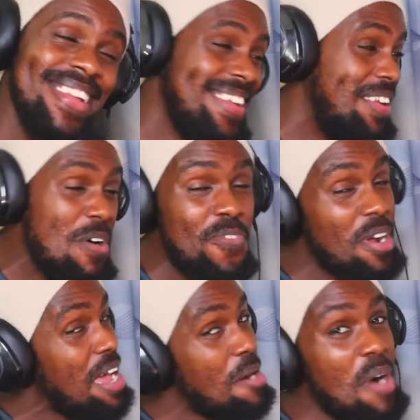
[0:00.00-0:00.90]
Don't
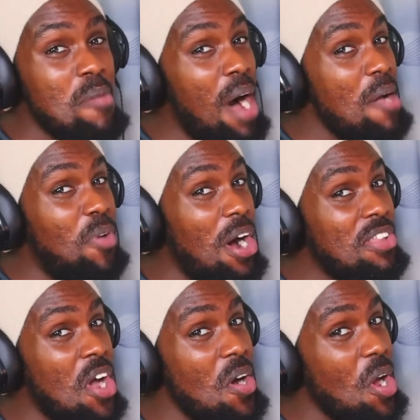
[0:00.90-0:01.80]
forget about my boy
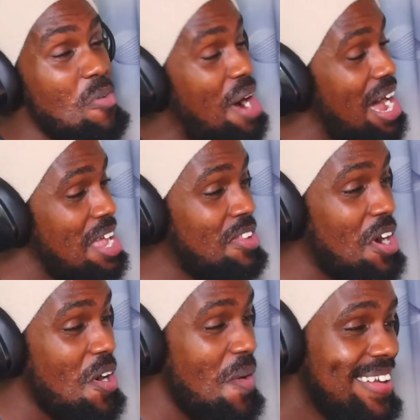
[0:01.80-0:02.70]
Todo, Mahito.